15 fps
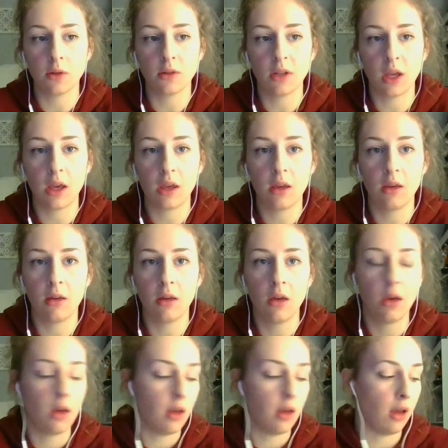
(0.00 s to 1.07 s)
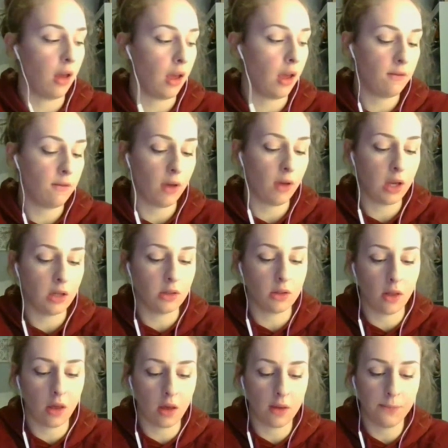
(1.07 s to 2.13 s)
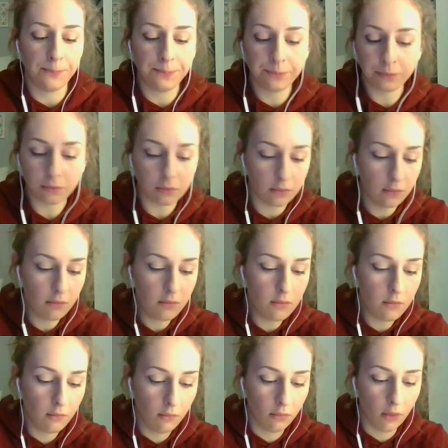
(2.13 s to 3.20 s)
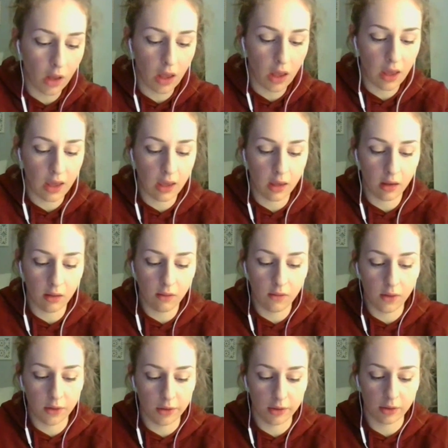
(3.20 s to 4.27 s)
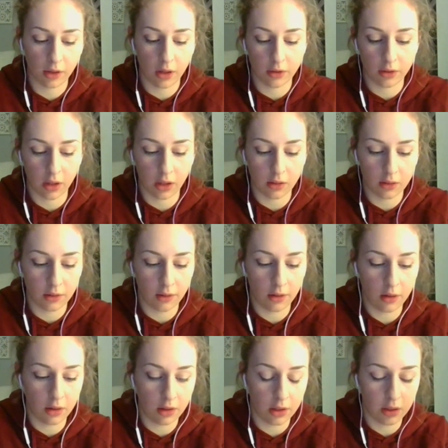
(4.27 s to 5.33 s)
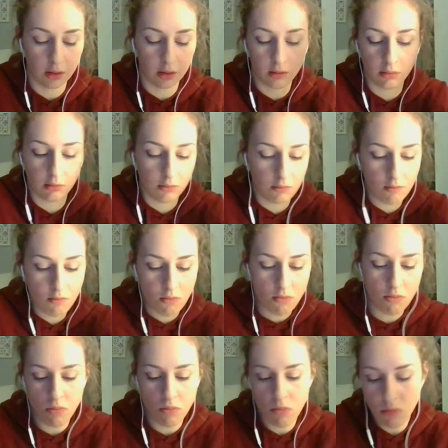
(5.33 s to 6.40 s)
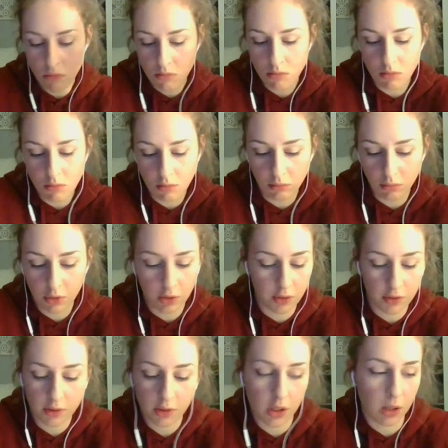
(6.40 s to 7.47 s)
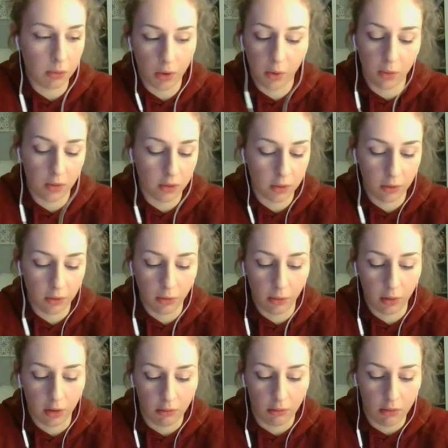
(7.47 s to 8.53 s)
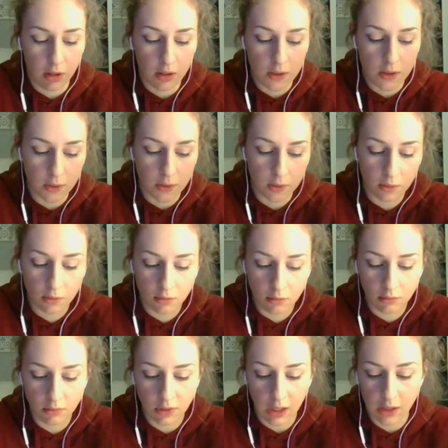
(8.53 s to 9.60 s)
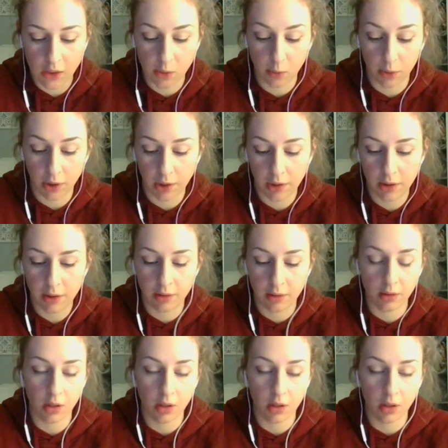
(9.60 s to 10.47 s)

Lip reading: So say I find that a futures contract on, I'll just keep going with crude oil, is say it's worth